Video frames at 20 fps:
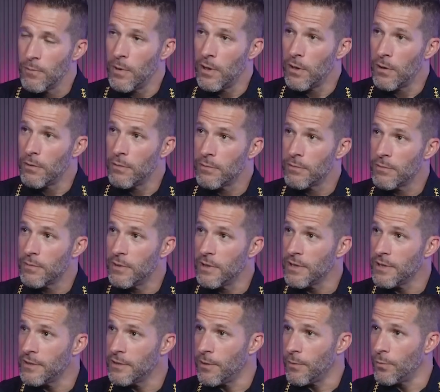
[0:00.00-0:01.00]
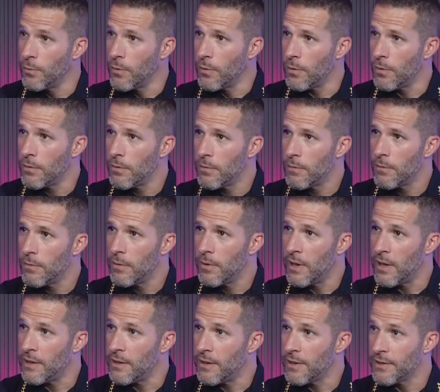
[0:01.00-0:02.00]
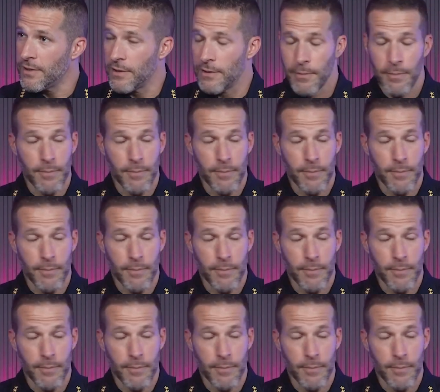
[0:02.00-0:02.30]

Well, this is the rule, and this is